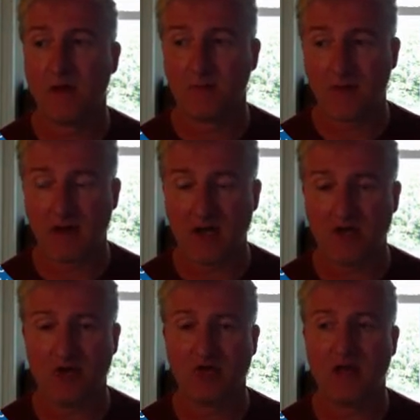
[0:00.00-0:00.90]

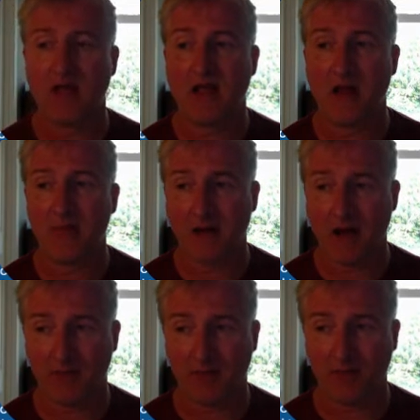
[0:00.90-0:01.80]
pages, and
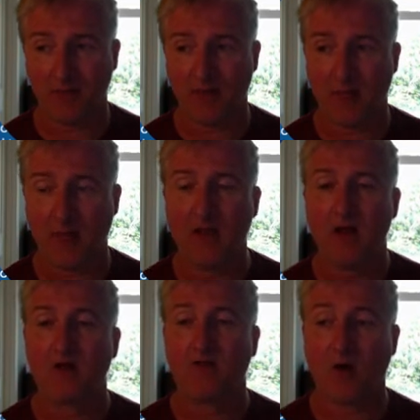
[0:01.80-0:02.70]
pop-ups.
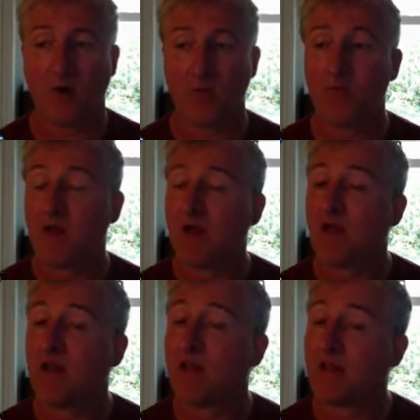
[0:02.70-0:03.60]
So
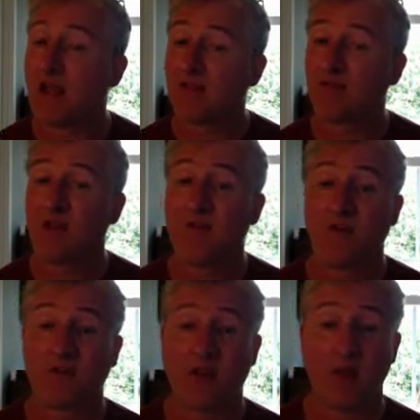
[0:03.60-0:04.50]
let's say, for
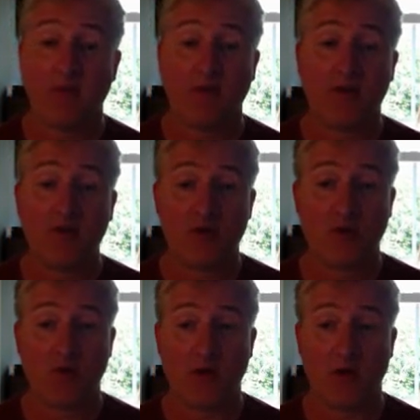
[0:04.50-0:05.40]
example, that you're
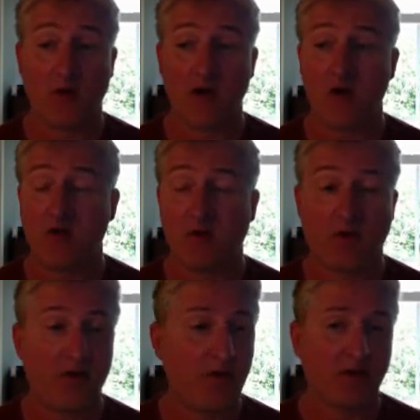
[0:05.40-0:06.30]
in here, right,
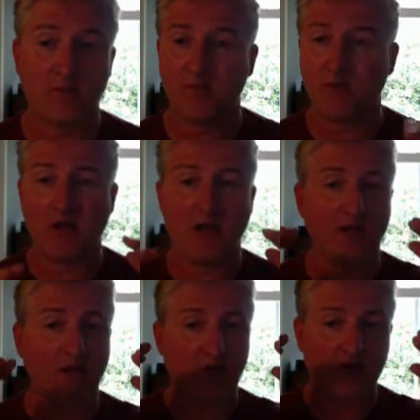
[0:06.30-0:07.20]
and just pretend
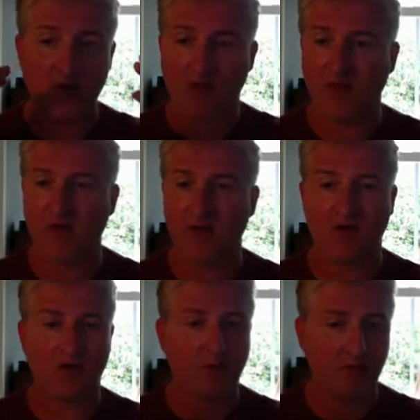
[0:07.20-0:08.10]
like there's nothing here.
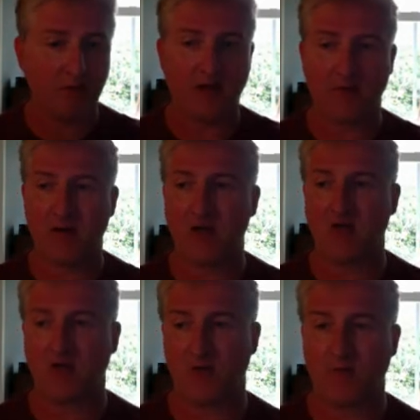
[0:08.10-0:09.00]
This is a blank page
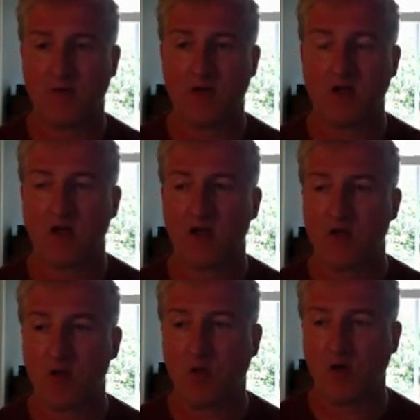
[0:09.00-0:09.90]
here.
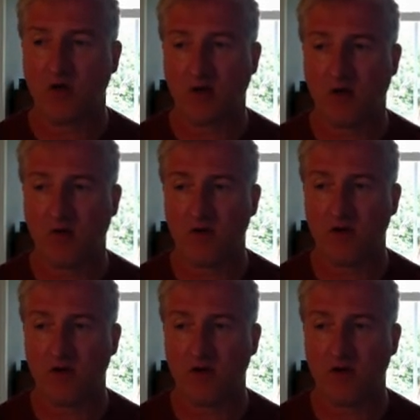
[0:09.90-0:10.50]
You will click over to